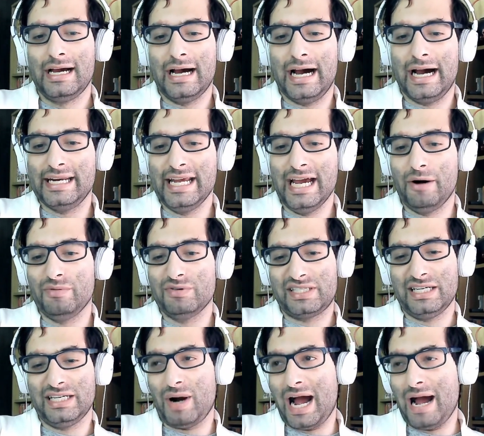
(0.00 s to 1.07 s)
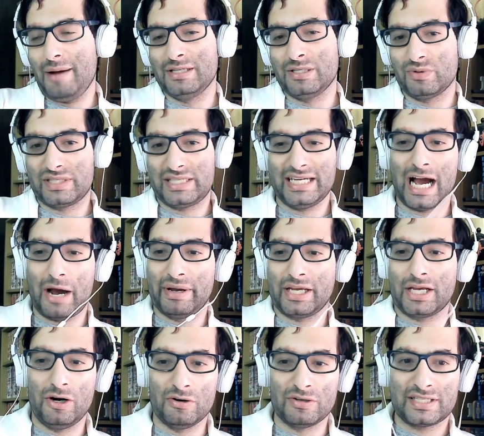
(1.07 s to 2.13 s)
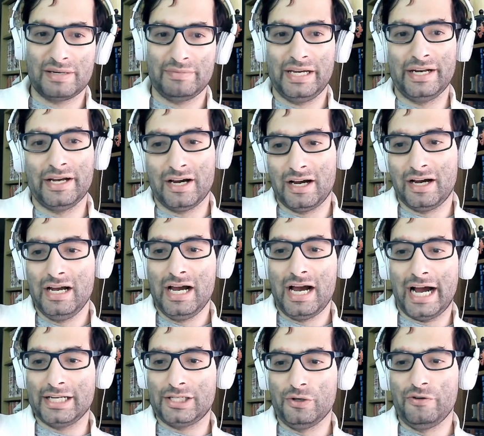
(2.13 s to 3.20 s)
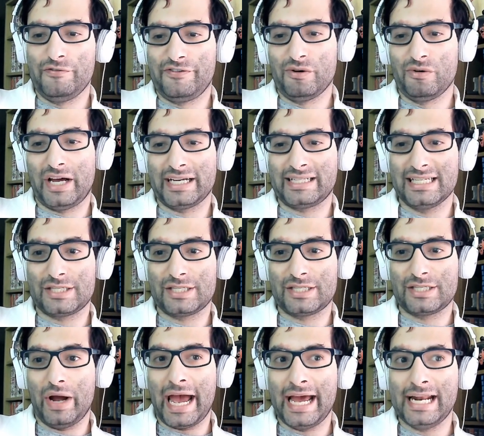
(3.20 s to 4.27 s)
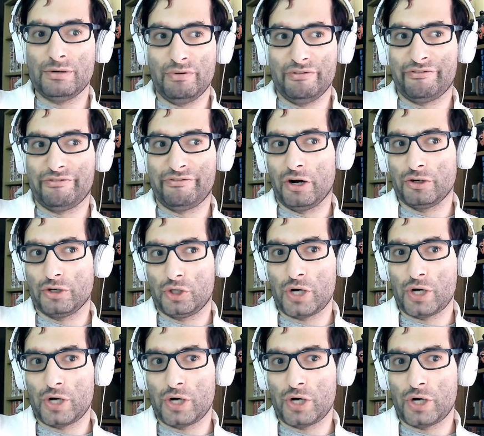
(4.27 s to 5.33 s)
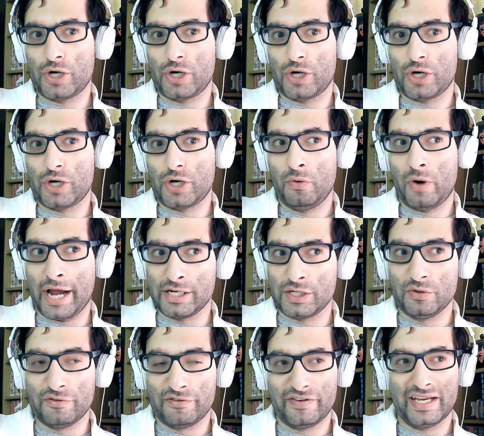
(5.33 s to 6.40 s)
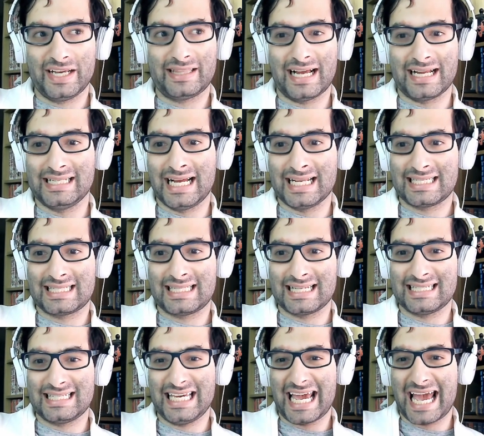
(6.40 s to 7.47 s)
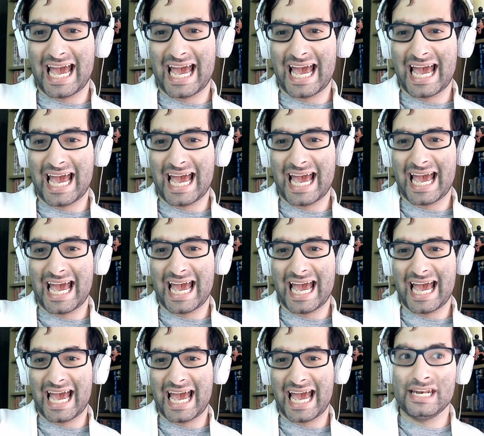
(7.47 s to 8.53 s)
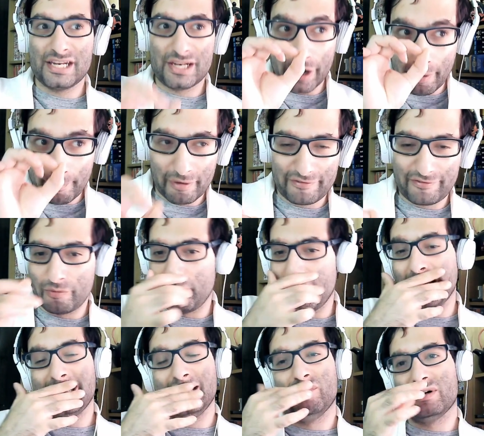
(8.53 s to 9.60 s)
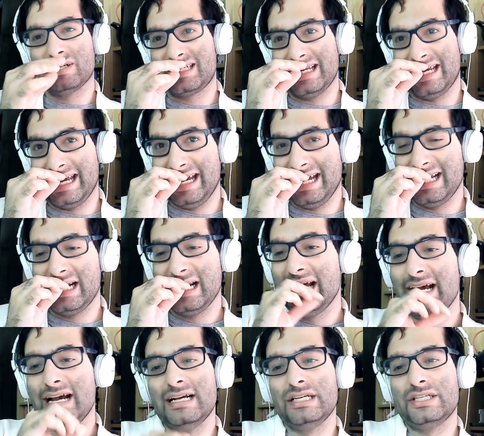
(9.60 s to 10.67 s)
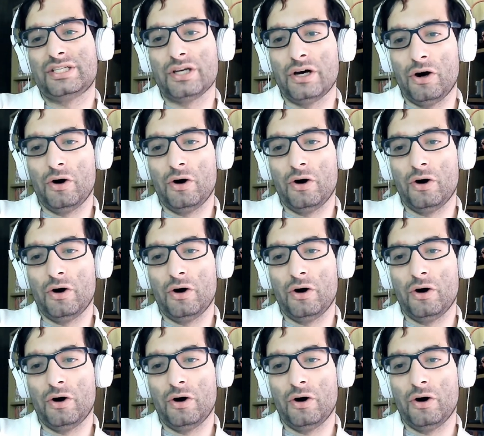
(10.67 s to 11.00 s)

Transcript: And yeah, we'll see what happens. We'll see how it goes. I mean, uh, I do feel like this will end with three hundred chapters in total. I do think that that's that's the end. That's the end number for where he wants to hit it. So